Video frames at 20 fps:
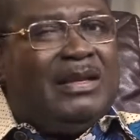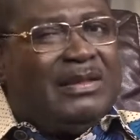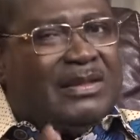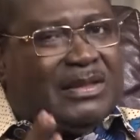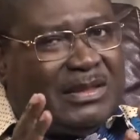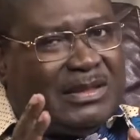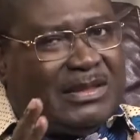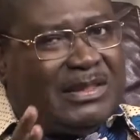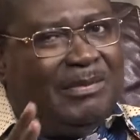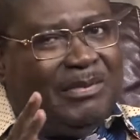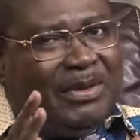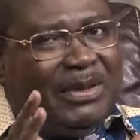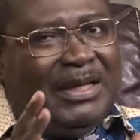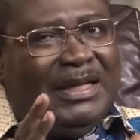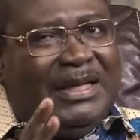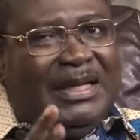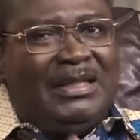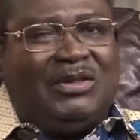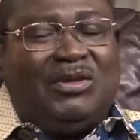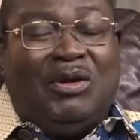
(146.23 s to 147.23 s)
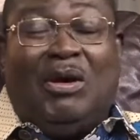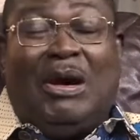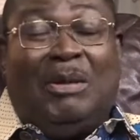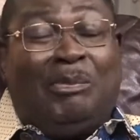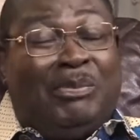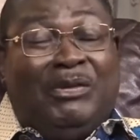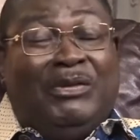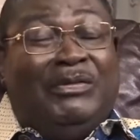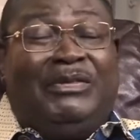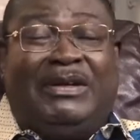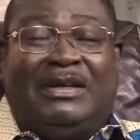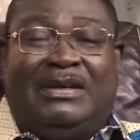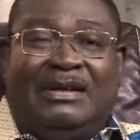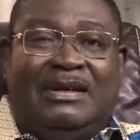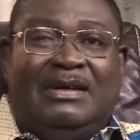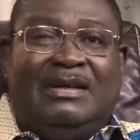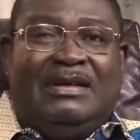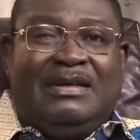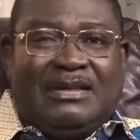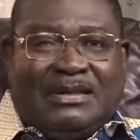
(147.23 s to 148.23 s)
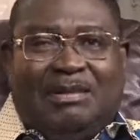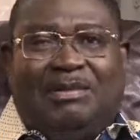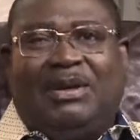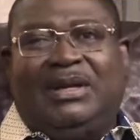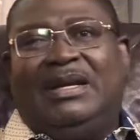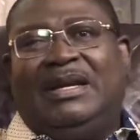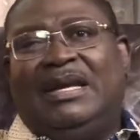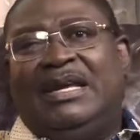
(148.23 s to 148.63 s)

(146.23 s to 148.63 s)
Somebody needs our approval. Somebody